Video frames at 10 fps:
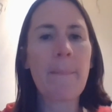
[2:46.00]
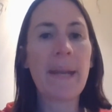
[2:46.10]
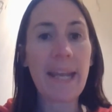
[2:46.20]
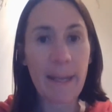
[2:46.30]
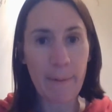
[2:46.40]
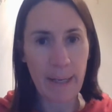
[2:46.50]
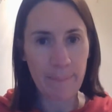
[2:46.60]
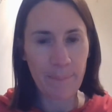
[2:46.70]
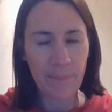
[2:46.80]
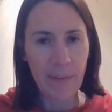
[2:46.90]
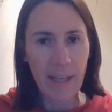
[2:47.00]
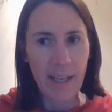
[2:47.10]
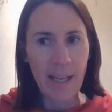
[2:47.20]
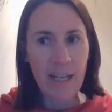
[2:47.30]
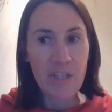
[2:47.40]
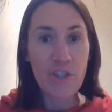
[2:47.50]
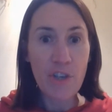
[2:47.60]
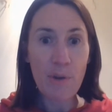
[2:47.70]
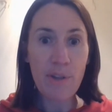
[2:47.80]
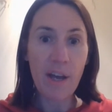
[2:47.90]
But anyway,
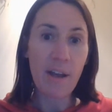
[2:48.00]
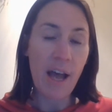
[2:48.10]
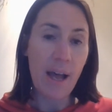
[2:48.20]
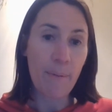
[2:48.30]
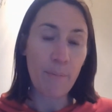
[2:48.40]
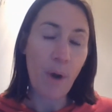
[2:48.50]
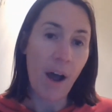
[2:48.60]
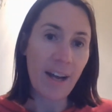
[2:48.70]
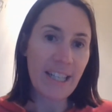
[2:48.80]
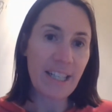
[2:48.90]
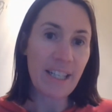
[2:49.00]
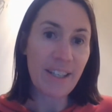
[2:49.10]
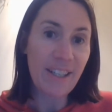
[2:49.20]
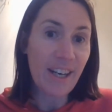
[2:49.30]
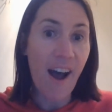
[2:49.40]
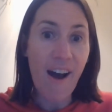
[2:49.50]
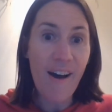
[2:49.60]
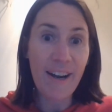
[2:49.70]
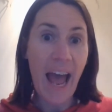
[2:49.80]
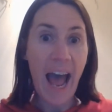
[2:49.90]
so that I
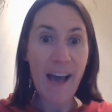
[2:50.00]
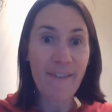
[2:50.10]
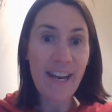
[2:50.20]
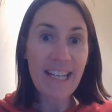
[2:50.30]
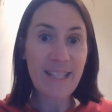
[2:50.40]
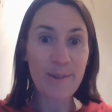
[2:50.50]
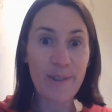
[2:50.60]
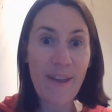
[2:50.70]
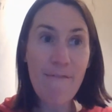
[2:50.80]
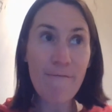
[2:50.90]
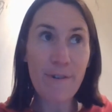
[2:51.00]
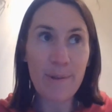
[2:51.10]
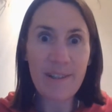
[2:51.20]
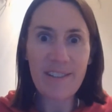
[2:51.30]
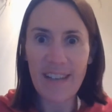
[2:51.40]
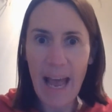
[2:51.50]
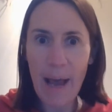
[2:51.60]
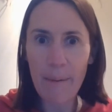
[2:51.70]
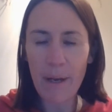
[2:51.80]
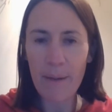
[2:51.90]
can't have any sort of influence on
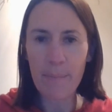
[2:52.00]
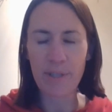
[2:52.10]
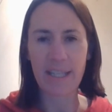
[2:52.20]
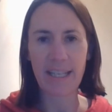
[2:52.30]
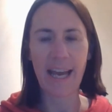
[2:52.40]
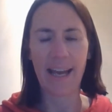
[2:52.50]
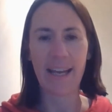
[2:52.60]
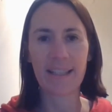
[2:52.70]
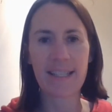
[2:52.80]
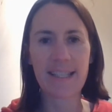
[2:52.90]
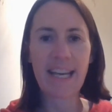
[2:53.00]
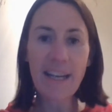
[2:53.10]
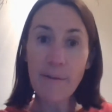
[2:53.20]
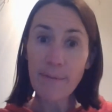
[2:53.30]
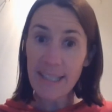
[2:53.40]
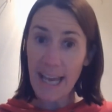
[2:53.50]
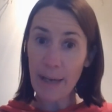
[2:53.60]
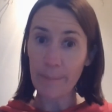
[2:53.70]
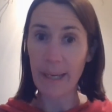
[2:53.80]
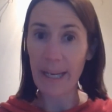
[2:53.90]
how my body acts, they don't
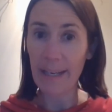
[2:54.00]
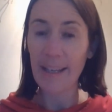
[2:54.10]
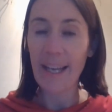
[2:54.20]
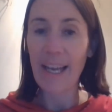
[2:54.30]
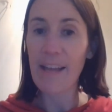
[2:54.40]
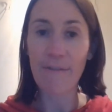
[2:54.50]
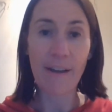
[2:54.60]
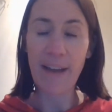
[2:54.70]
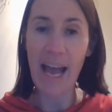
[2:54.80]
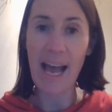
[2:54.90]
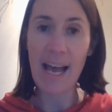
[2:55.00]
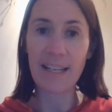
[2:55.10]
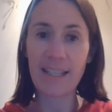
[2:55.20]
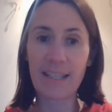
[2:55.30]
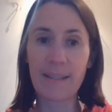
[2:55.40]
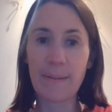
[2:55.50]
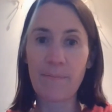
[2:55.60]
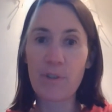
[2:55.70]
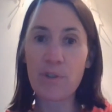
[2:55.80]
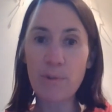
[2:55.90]
tell me if I've had
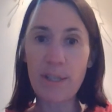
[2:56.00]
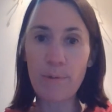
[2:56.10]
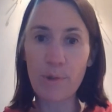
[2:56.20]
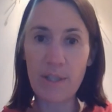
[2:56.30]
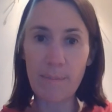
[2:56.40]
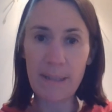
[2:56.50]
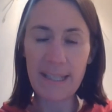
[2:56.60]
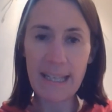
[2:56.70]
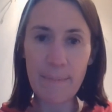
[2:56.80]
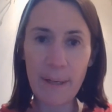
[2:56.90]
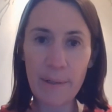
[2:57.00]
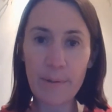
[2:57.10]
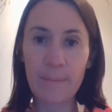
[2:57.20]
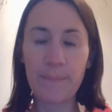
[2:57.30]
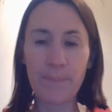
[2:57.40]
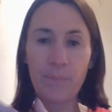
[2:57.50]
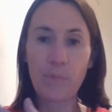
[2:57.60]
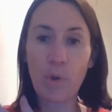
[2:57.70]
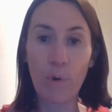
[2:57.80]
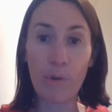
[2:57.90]
salty water, placebo,
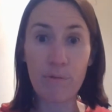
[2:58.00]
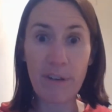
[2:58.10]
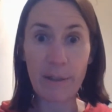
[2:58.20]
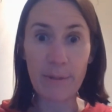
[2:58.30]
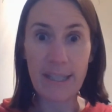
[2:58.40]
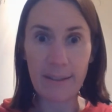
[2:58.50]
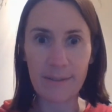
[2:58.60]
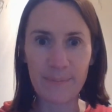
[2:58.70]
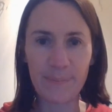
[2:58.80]
or the real deal.